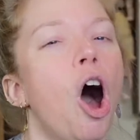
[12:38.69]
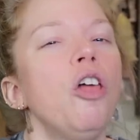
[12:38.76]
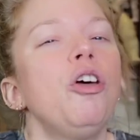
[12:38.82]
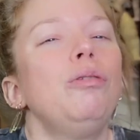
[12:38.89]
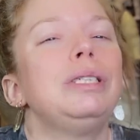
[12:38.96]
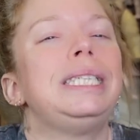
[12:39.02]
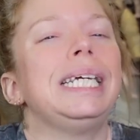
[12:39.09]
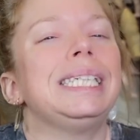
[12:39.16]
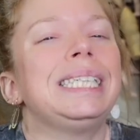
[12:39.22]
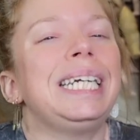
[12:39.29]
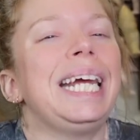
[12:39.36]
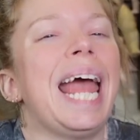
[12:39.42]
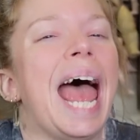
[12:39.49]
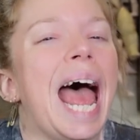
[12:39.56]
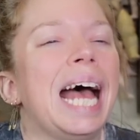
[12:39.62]
Although
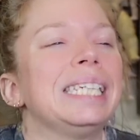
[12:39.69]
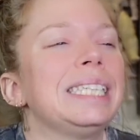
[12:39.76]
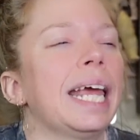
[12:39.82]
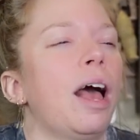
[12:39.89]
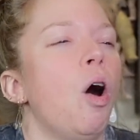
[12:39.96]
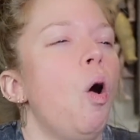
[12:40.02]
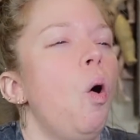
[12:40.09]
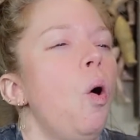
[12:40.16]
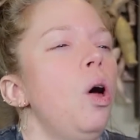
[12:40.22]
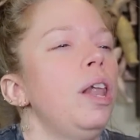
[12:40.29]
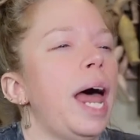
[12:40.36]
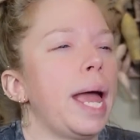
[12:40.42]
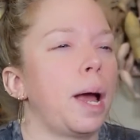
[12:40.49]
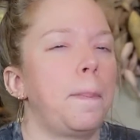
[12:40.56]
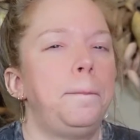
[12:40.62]
Disney has like a whole
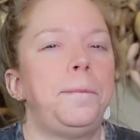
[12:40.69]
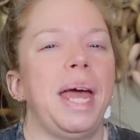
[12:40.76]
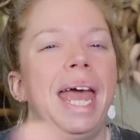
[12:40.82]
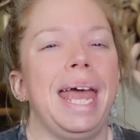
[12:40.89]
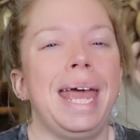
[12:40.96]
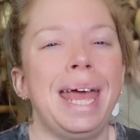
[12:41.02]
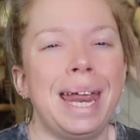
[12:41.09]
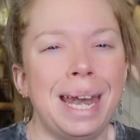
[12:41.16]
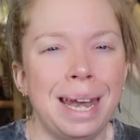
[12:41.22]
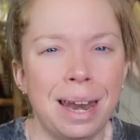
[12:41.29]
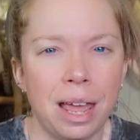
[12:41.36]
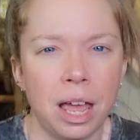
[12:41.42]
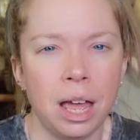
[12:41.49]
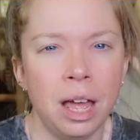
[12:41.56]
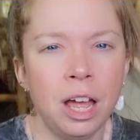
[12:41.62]
like pin
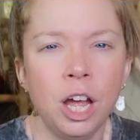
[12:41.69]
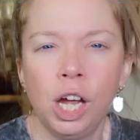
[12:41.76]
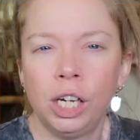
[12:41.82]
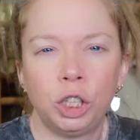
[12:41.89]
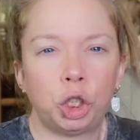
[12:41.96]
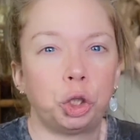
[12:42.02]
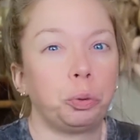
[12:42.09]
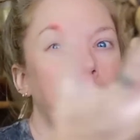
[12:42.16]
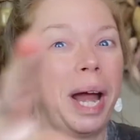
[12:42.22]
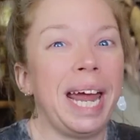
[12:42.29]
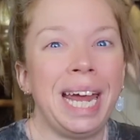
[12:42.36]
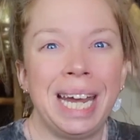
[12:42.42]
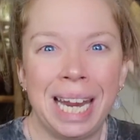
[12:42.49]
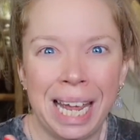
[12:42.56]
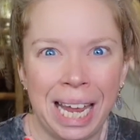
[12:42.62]

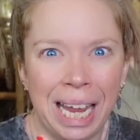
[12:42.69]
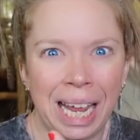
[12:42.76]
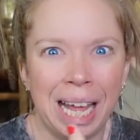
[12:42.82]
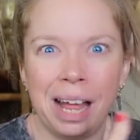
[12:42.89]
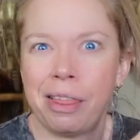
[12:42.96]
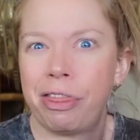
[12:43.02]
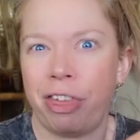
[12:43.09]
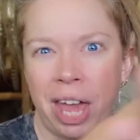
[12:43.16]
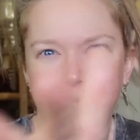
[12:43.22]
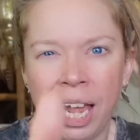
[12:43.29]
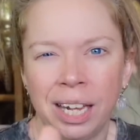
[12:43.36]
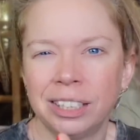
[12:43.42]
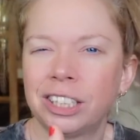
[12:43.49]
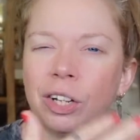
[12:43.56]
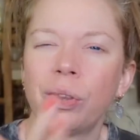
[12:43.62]
trading
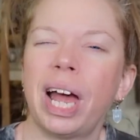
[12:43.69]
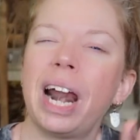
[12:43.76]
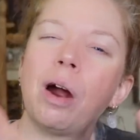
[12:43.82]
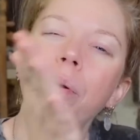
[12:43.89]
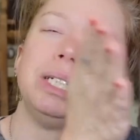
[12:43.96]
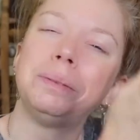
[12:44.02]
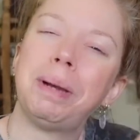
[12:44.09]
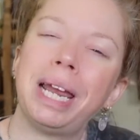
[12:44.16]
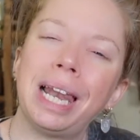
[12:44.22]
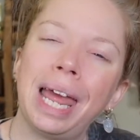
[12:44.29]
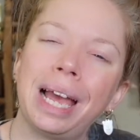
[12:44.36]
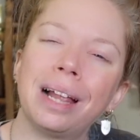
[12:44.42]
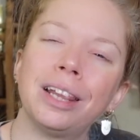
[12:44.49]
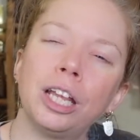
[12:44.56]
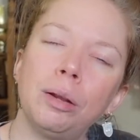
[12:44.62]
thing. So that always made
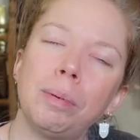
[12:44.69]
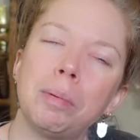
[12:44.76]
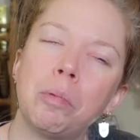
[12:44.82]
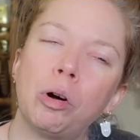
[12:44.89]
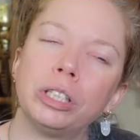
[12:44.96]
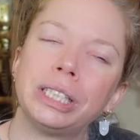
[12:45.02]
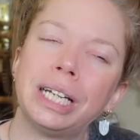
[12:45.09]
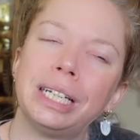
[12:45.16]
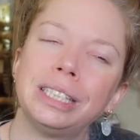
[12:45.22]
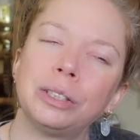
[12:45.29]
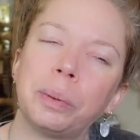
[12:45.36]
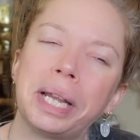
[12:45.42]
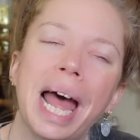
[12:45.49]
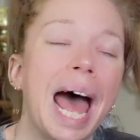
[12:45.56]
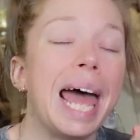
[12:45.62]
like a little bit more sense
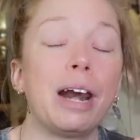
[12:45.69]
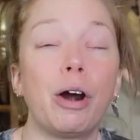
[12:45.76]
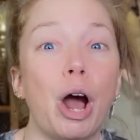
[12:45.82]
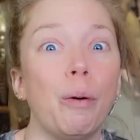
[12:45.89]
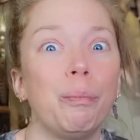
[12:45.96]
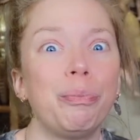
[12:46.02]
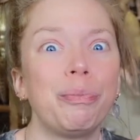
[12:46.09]
with that. I don't know.